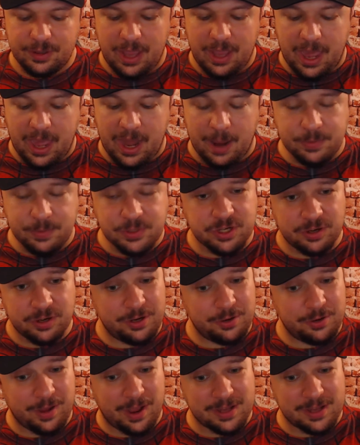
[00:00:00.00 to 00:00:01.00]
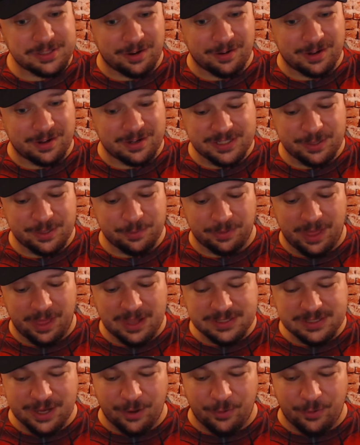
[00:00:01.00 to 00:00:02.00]
And I'm sure you guys already see where
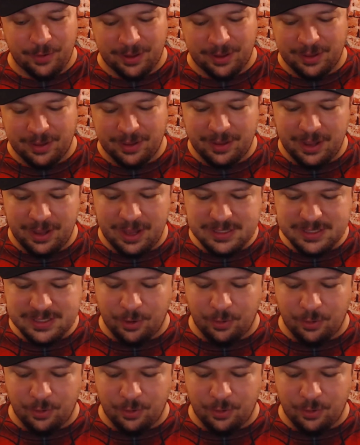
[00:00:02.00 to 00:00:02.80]
that's going. It's going